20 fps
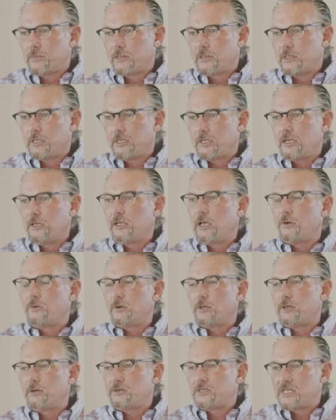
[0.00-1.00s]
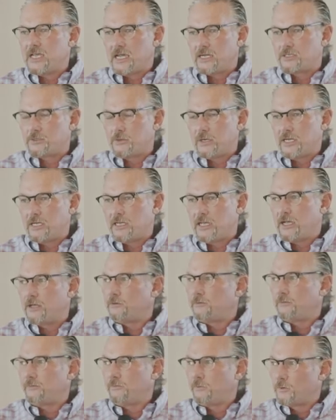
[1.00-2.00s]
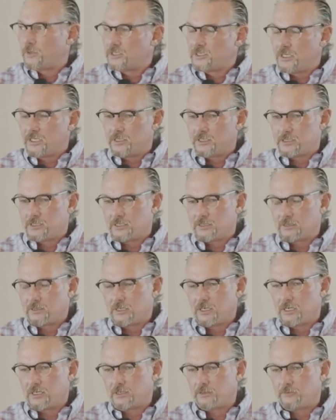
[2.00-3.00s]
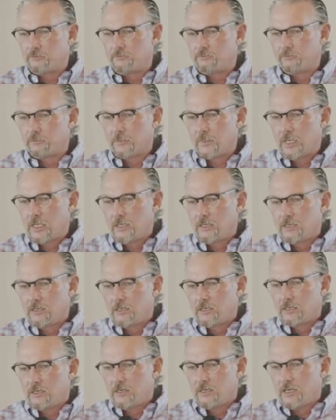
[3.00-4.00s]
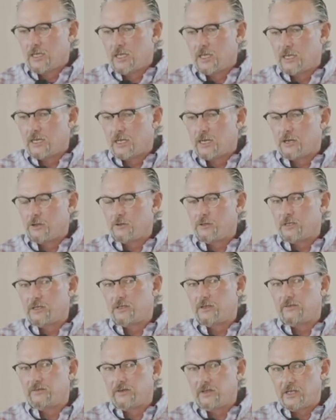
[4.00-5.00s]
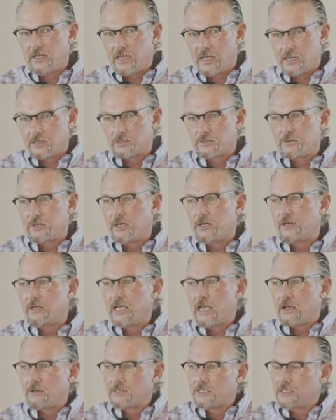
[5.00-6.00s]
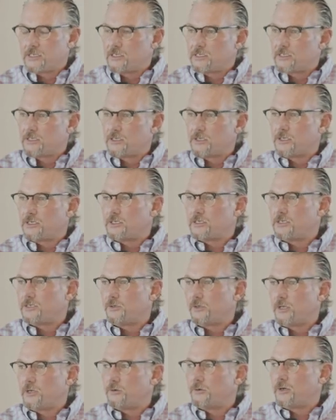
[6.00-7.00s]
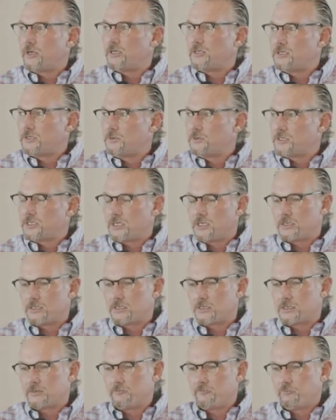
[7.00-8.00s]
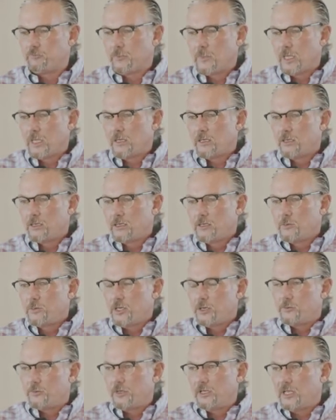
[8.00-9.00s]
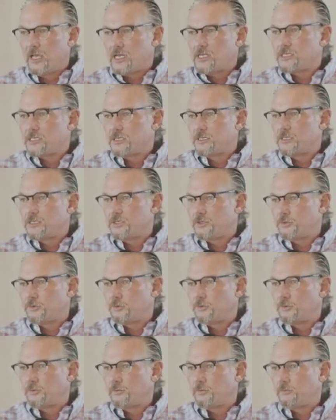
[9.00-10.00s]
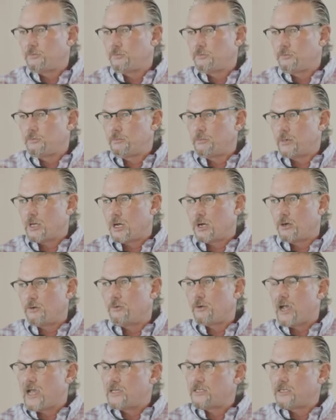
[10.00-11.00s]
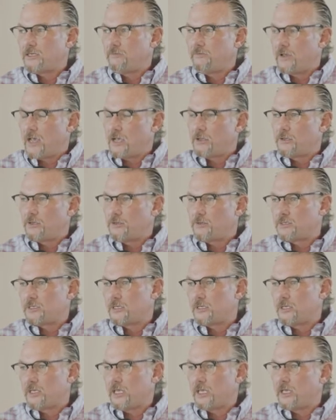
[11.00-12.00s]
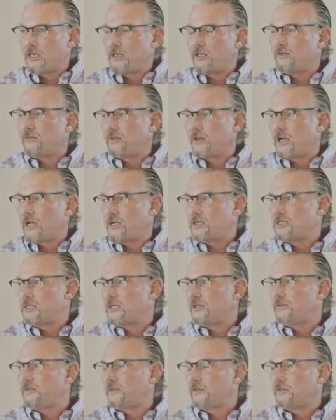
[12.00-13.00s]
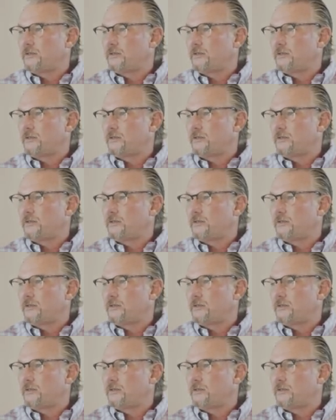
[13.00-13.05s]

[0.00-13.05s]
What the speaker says: they lowered their tax rate down 4 cents. And I know that the city council here in Galveston is looking to lower it 2 cents. But in relation to our rising values, and again, it's not just